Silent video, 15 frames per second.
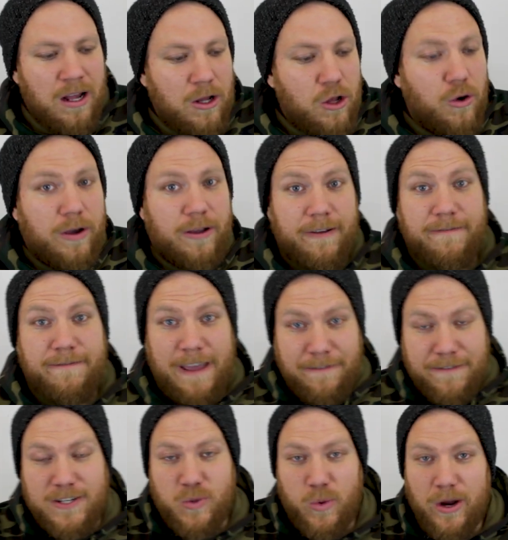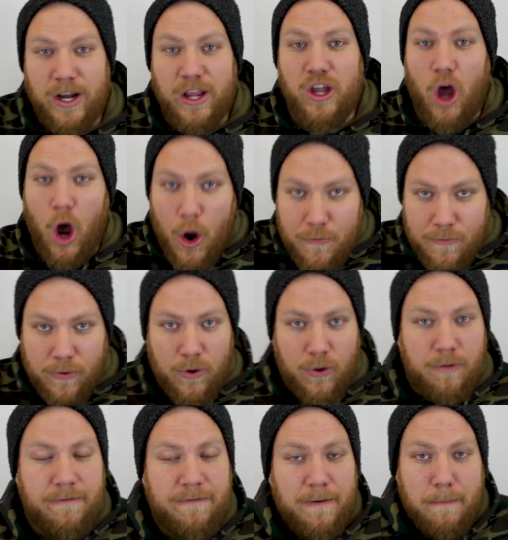Look, FIFA 20
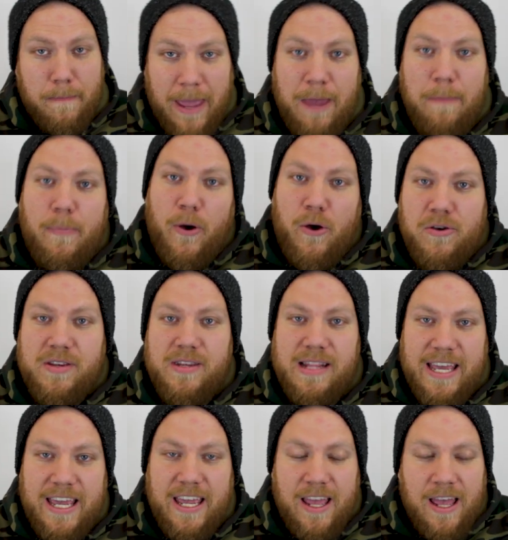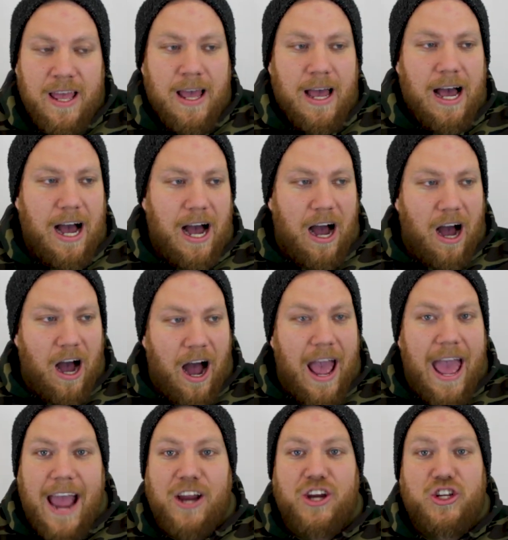overall, for me personally,
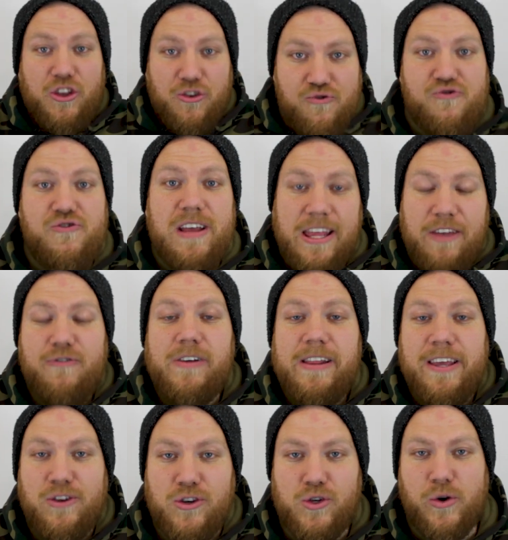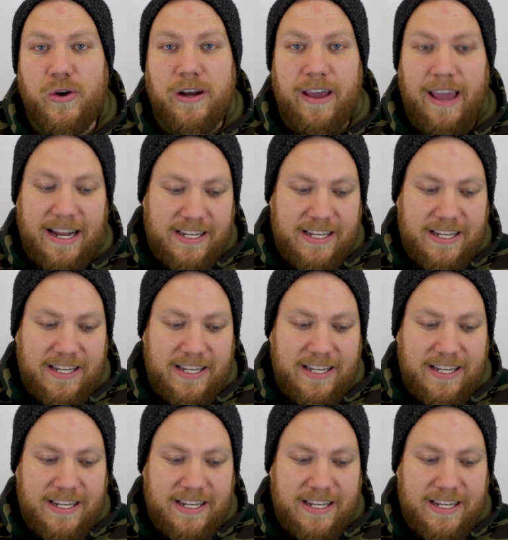I actually really, really enjoyed it.